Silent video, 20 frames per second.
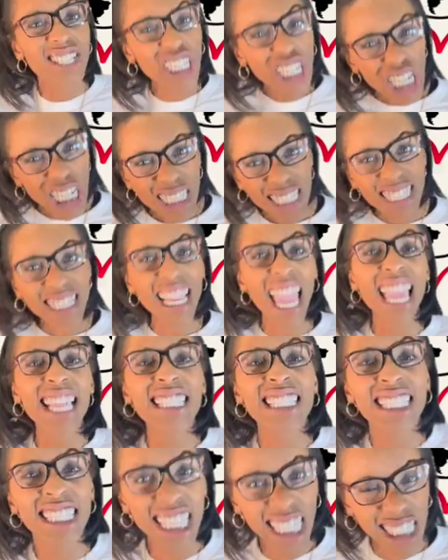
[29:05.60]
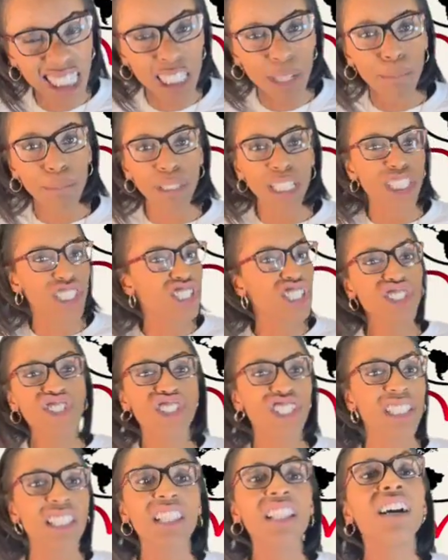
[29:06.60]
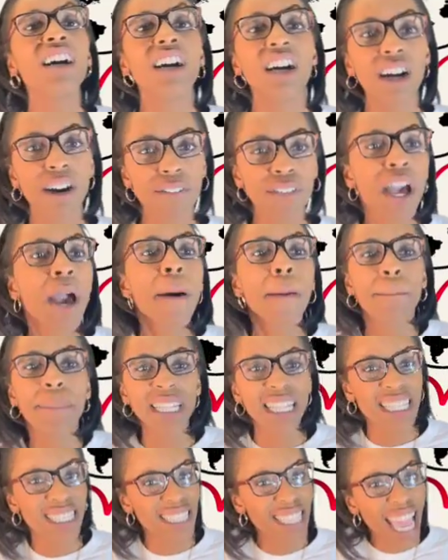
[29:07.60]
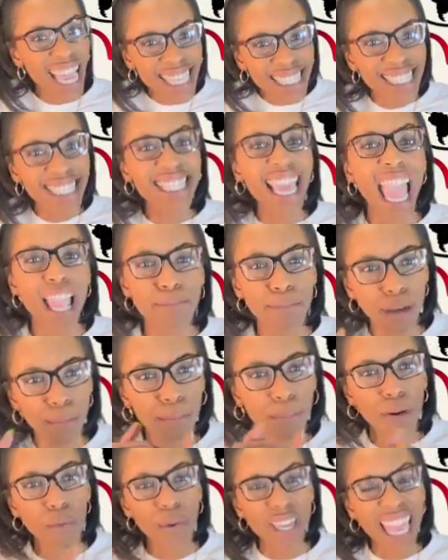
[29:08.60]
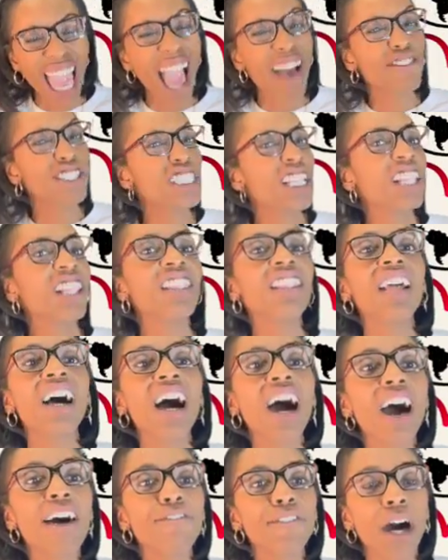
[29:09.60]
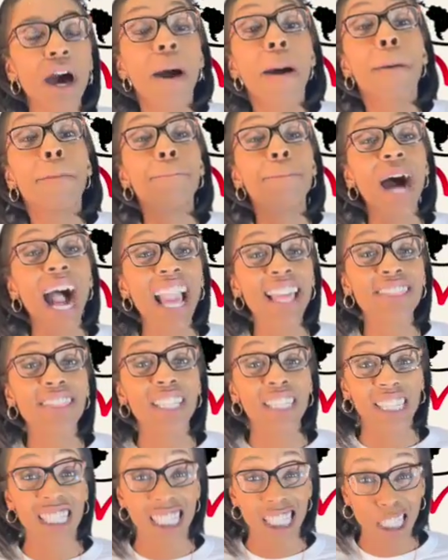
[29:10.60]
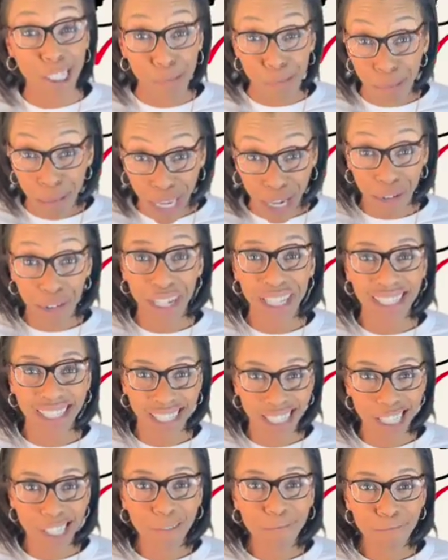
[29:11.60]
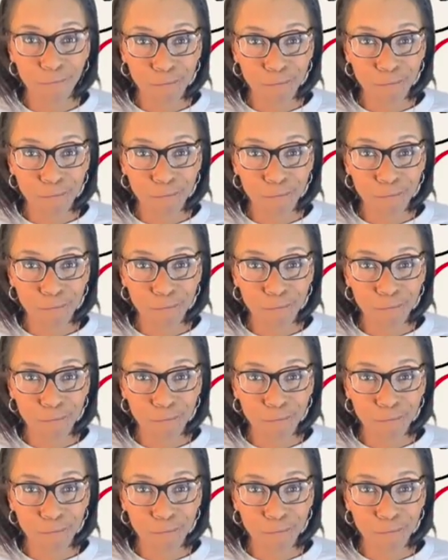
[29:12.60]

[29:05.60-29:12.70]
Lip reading: does take discipline to just love, but it takes that. But we have to love by the Spirit.